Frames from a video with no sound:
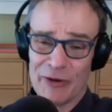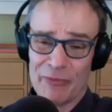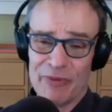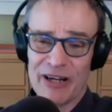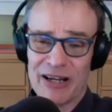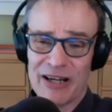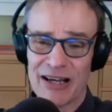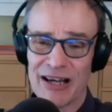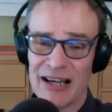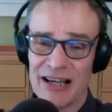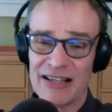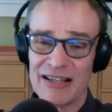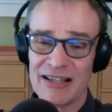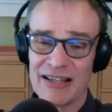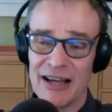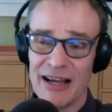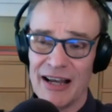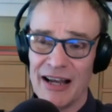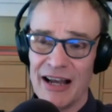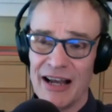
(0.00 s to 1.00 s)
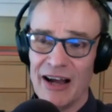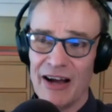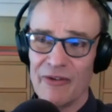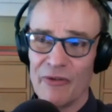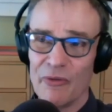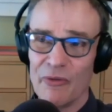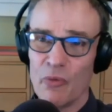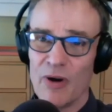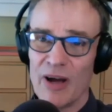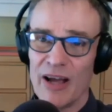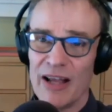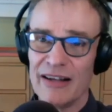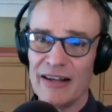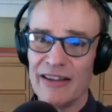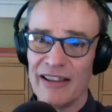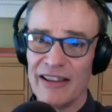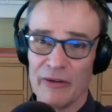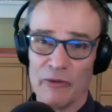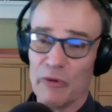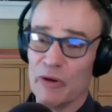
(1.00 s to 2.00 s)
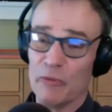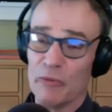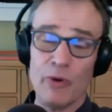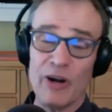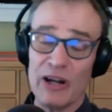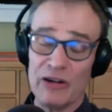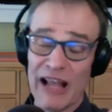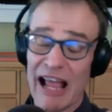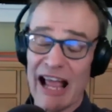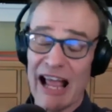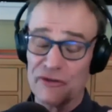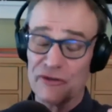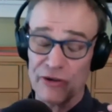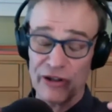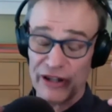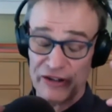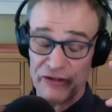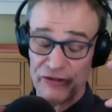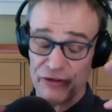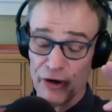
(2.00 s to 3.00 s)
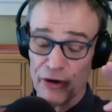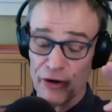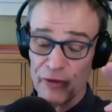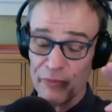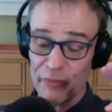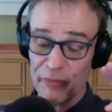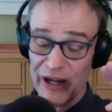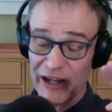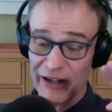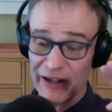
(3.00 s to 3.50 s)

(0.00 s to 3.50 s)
because what what actually turned me